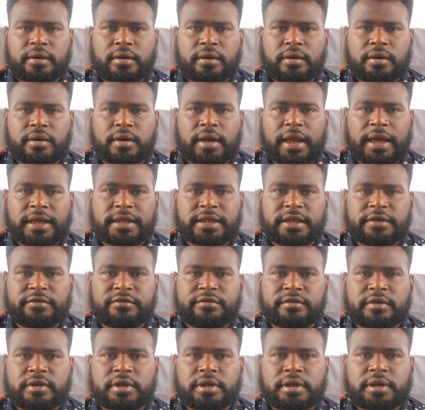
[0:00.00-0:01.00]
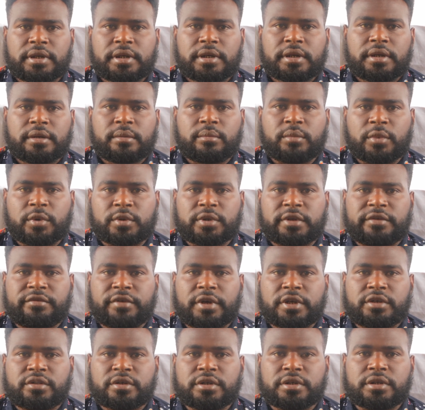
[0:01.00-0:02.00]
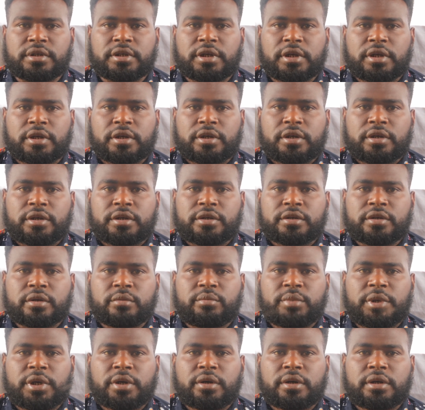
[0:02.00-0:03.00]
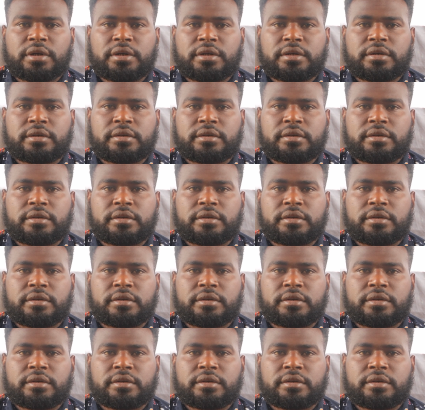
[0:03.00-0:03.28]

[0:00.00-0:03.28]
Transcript: collective motivation. So beyond